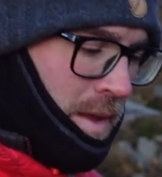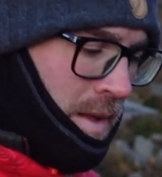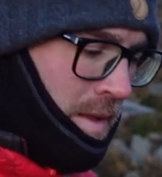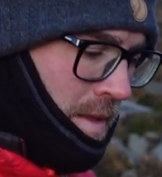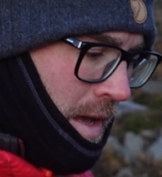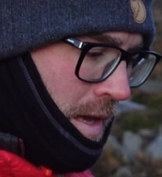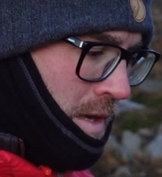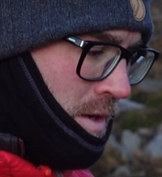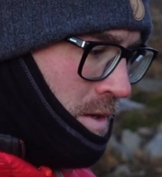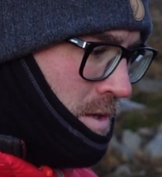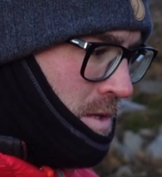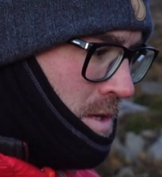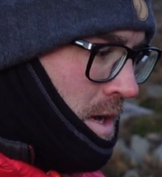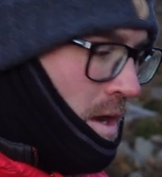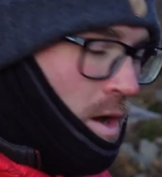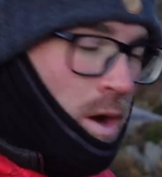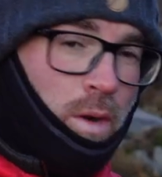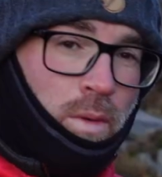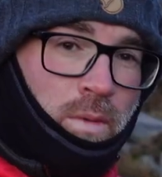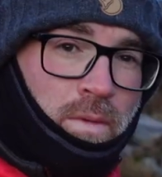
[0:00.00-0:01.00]
that I use, and
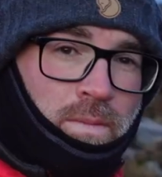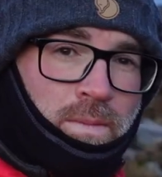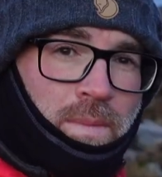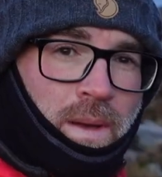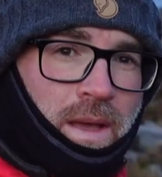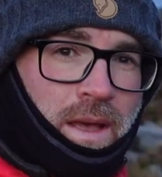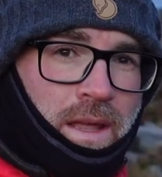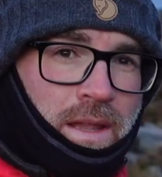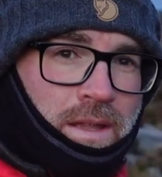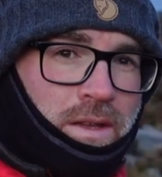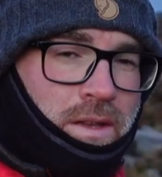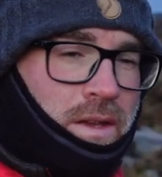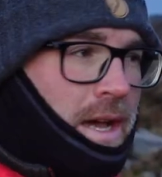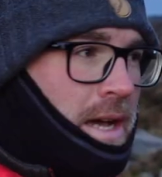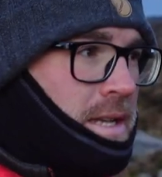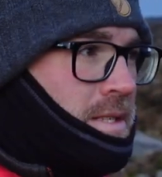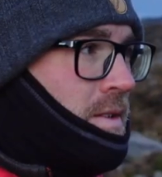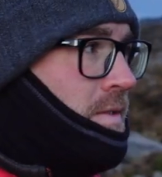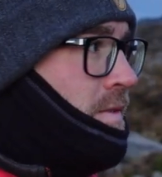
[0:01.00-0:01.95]
I hope that you guys will